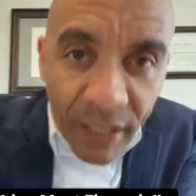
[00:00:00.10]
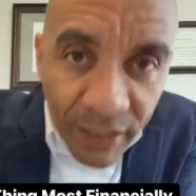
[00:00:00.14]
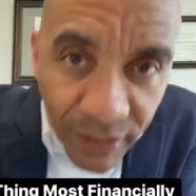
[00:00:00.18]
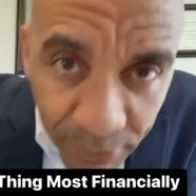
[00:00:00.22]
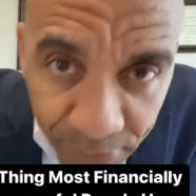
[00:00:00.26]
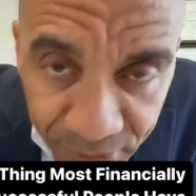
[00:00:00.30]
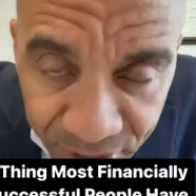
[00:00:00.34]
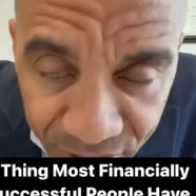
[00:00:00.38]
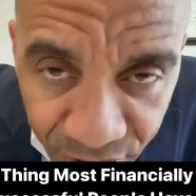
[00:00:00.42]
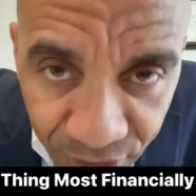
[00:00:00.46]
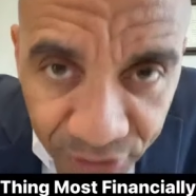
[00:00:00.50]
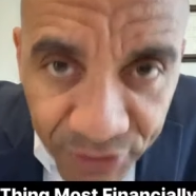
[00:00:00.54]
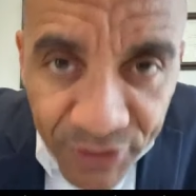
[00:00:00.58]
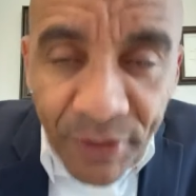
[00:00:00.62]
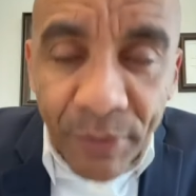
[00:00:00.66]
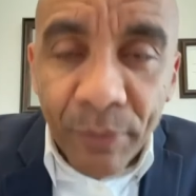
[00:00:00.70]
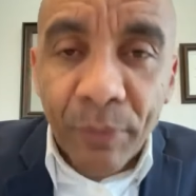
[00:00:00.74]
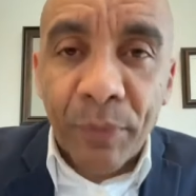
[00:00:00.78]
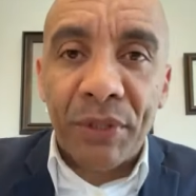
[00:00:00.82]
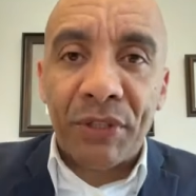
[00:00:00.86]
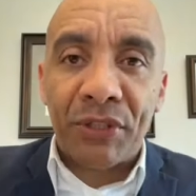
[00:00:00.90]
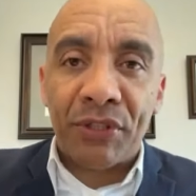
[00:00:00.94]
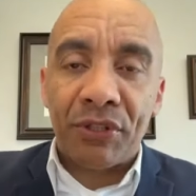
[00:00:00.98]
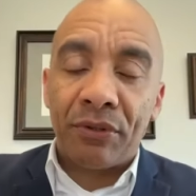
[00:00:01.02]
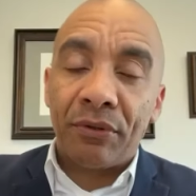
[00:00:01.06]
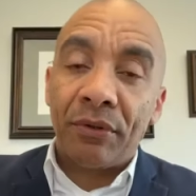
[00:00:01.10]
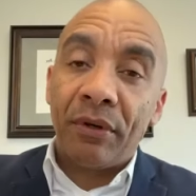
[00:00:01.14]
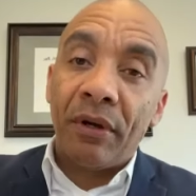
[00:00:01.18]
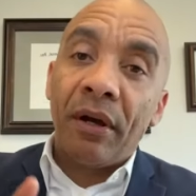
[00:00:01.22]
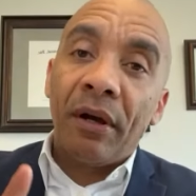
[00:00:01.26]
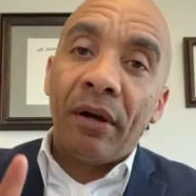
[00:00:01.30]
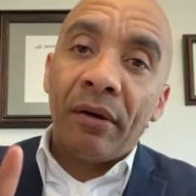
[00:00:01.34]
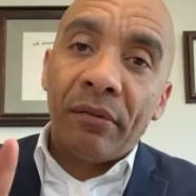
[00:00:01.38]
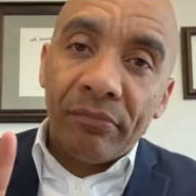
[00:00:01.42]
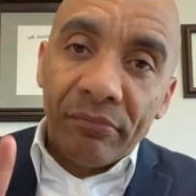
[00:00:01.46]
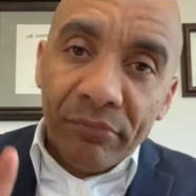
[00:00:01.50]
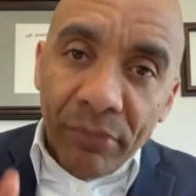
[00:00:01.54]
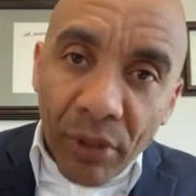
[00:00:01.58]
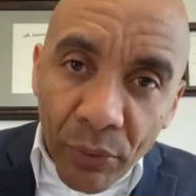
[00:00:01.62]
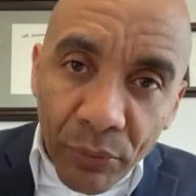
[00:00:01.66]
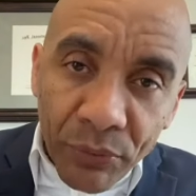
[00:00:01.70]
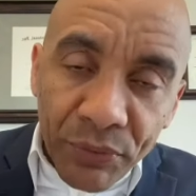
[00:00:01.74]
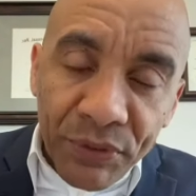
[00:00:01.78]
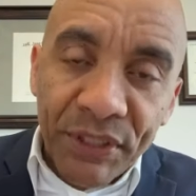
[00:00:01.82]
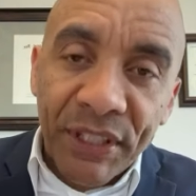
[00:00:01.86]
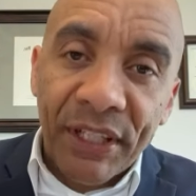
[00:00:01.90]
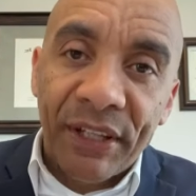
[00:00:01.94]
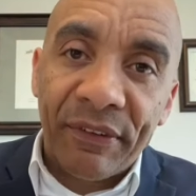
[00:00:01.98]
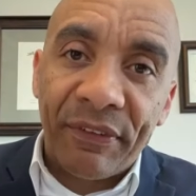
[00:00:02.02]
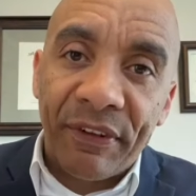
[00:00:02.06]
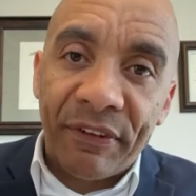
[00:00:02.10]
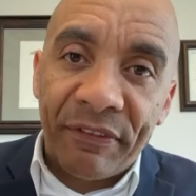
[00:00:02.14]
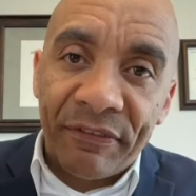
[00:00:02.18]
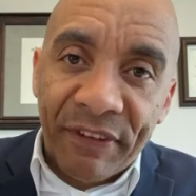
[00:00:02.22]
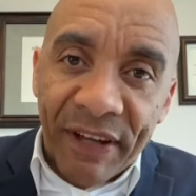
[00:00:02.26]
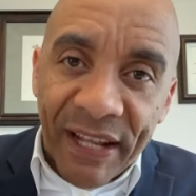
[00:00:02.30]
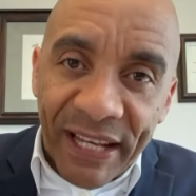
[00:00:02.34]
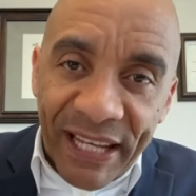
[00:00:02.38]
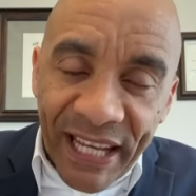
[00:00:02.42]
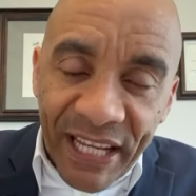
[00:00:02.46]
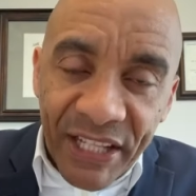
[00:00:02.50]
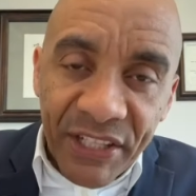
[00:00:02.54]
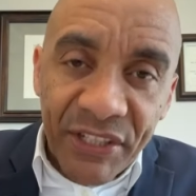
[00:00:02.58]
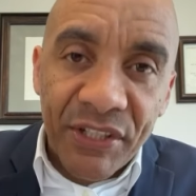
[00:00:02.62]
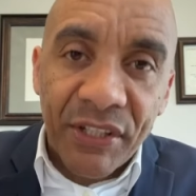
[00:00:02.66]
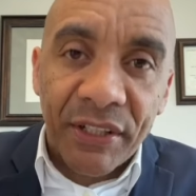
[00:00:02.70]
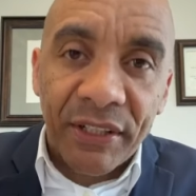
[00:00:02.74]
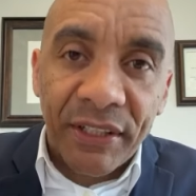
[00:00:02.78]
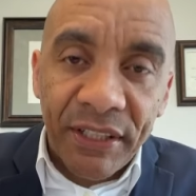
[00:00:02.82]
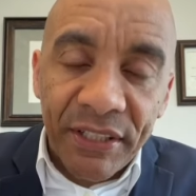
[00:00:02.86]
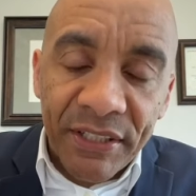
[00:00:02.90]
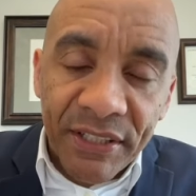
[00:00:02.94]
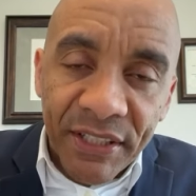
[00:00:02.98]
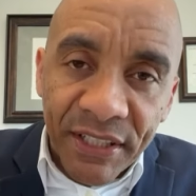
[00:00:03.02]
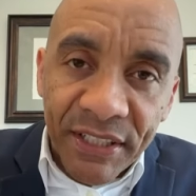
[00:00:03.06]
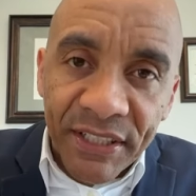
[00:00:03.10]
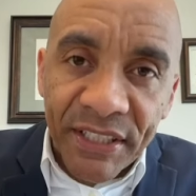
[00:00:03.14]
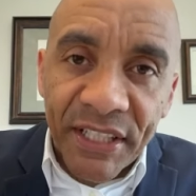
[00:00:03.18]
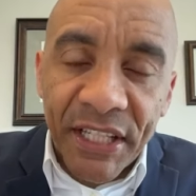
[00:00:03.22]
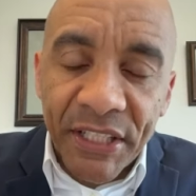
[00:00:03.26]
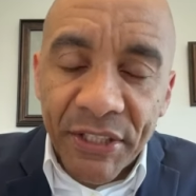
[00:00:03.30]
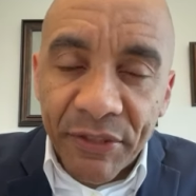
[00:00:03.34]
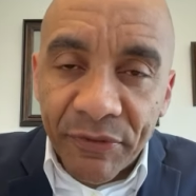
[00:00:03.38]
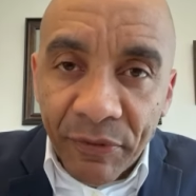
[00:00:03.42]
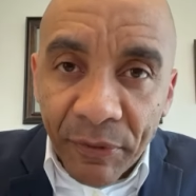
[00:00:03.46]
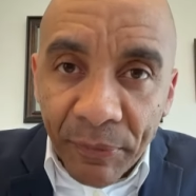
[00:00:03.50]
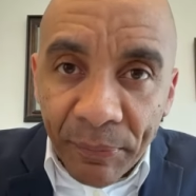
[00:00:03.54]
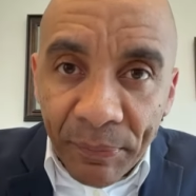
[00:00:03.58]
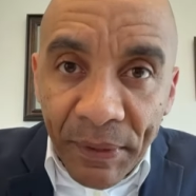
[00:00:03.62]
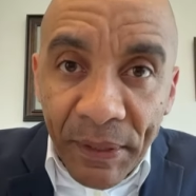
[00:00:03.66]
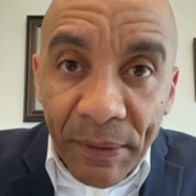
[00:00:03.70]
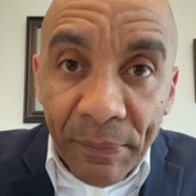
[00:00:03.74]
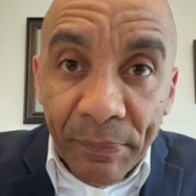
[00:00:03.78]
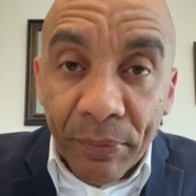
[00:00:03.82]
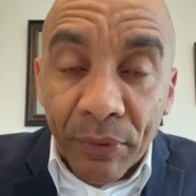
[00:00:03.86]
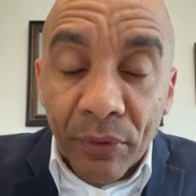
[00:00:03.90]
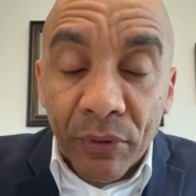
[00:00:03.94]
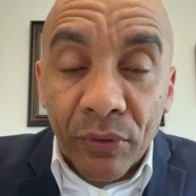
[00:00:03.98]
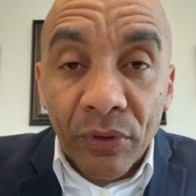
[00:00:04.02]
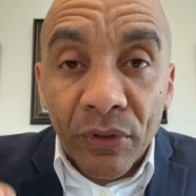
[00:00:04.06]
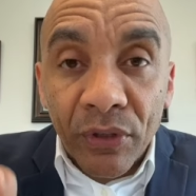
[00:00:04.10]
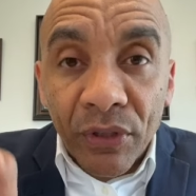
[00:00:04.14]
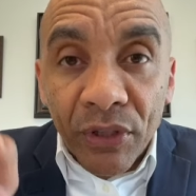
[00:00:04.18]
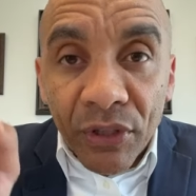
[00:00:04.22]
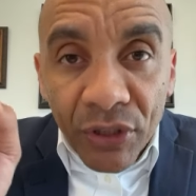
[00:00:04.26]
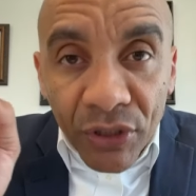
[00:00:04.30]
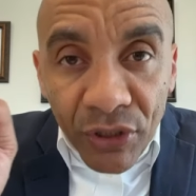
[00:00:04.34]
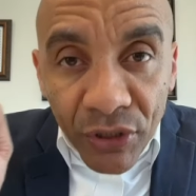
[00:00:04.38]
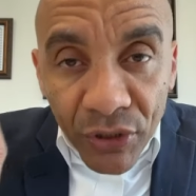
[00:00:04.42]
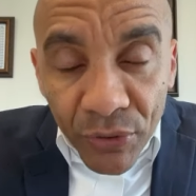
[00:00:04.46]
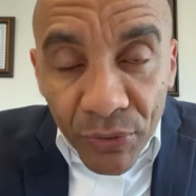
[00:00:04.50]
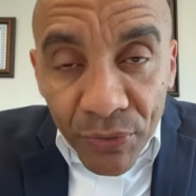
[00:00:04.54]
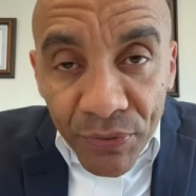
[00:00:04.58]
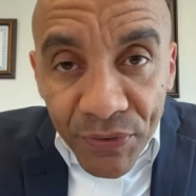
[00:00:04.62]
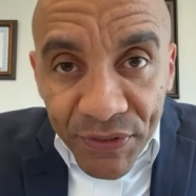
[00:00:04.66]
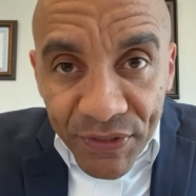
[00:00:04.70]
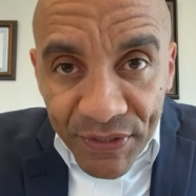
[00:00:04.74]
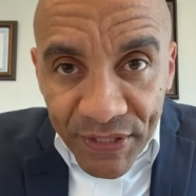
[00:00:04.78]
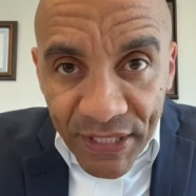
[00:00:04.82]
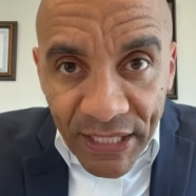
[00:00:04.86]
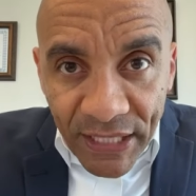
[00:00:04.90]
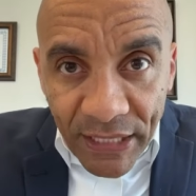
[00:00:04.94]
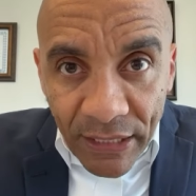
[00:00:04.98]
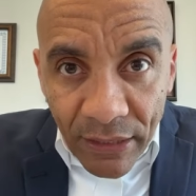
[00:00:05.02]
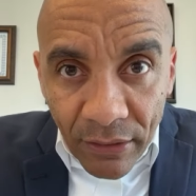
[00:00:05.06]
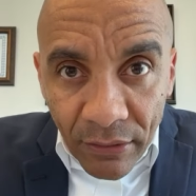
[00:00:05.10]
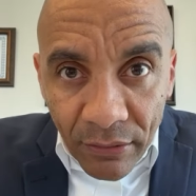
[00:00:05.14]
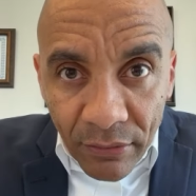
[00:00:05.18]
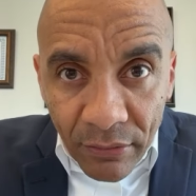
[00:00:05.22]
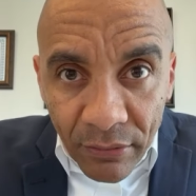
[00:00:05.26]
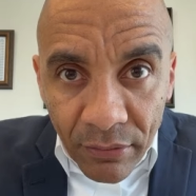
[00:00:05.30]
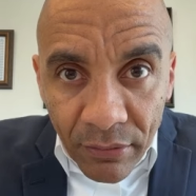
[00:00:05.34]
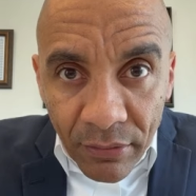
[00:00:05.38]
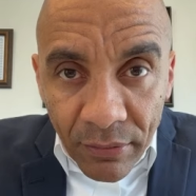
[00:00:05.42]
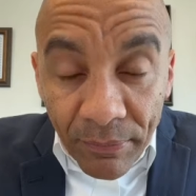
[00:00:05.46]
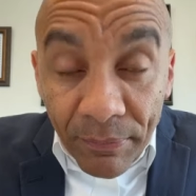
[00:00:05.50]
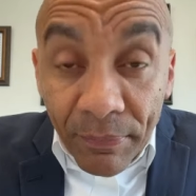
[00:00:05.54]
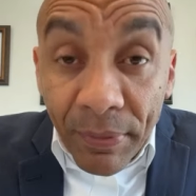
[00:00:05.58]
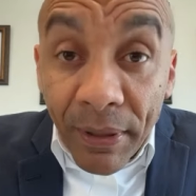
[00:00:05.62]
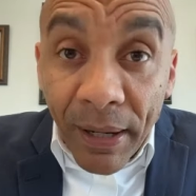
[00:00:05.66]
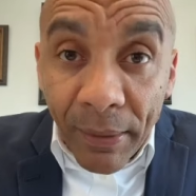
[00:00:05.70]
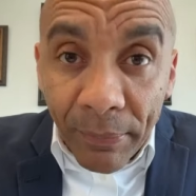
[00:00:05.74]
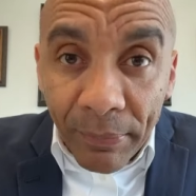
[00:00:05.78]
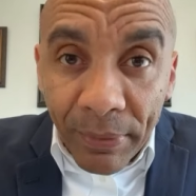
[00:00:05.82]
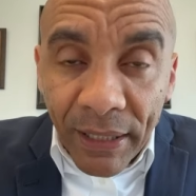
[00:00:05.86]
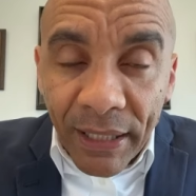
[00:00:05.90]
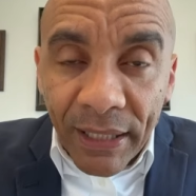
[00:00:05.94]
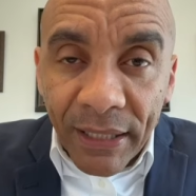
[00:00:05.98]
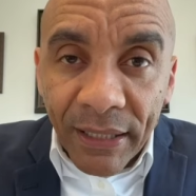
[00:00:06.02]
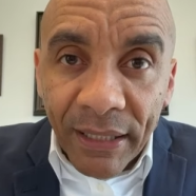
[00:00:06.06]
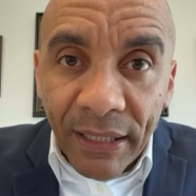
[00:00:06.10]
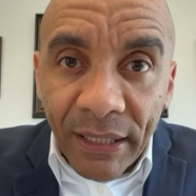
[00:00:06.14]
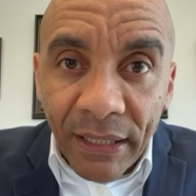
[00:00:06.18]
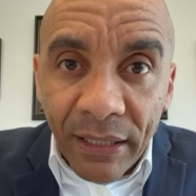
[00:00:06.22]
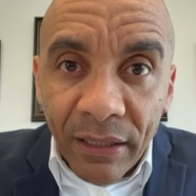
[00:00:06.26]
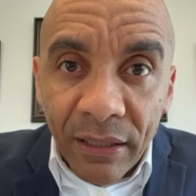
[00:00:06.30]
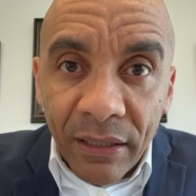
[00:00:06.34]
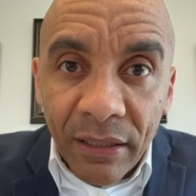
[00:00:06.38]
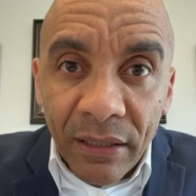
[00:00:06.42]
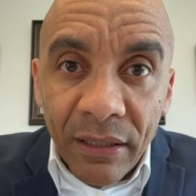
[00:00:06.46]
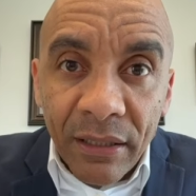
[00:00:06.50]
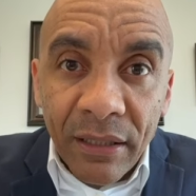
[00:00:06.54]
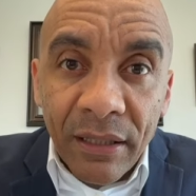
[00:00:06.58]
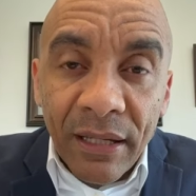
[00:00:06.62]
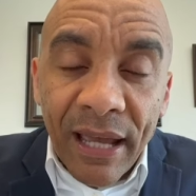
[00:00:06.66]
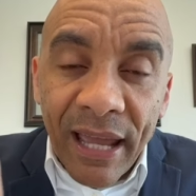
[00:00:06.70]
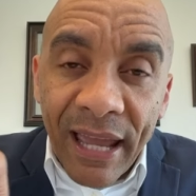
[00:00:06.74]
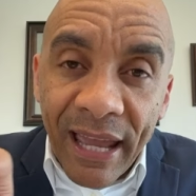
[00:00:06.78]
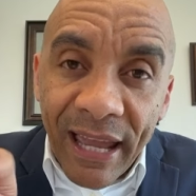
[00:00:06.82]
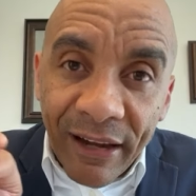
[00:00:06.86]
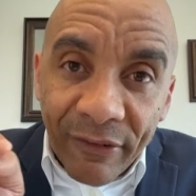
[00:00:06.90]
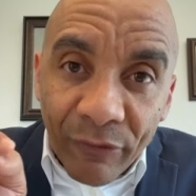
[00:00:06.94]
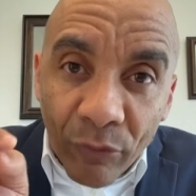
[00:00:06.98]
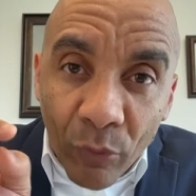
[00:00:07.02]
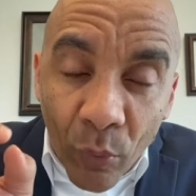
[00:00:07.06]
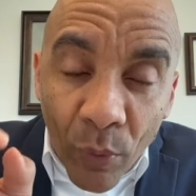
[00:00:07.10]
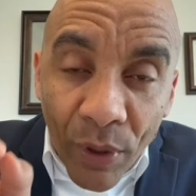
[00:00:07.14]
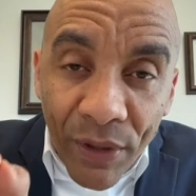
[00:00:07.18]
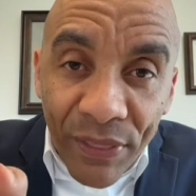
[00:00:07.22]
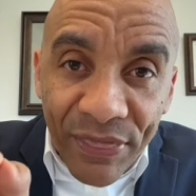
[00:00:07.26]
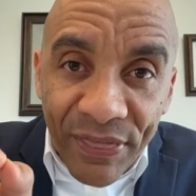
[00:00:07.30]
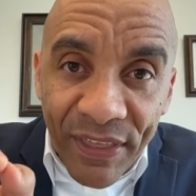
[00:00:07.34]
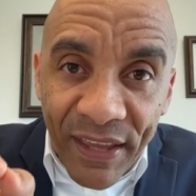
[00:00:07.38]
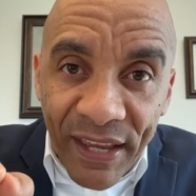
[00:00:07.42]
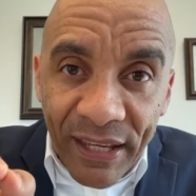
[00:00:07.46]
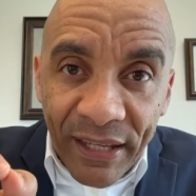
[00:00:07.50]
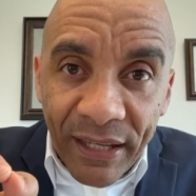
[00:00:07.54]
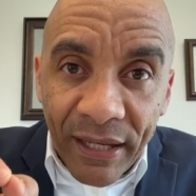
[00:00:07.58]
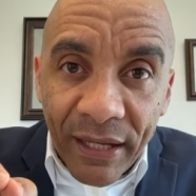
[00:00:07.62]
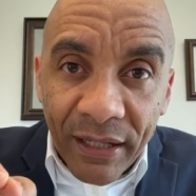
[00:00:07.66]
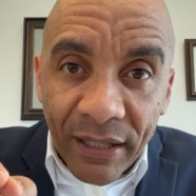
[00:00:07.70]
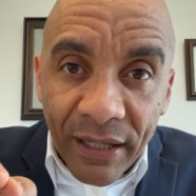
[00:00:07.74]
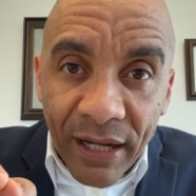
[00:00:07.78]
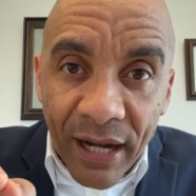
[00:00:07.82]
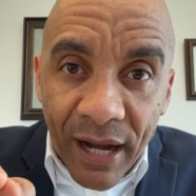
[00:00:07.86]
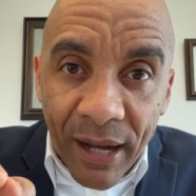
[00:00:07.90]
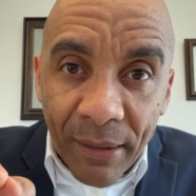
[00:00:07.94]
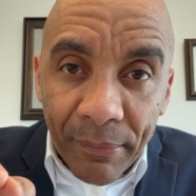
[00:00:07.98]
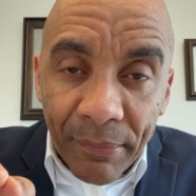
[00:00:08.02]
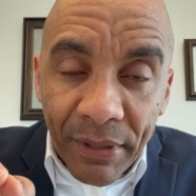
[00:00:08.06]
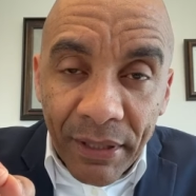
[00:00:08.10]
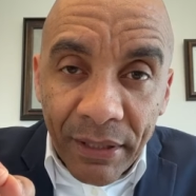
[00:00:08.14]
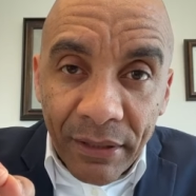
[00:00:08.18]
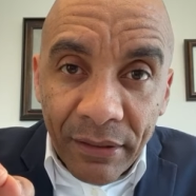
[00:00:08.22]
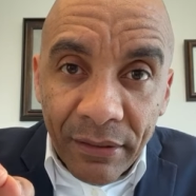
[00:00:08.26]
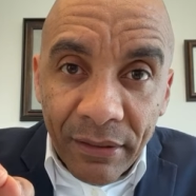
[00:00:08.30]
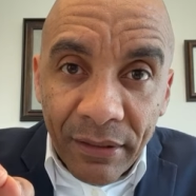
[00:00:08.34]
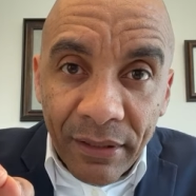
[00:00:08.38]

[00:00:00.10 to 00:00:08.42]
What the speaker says: Now, let me share something with you. Most of the financially successful people you see publicly have one thing in common,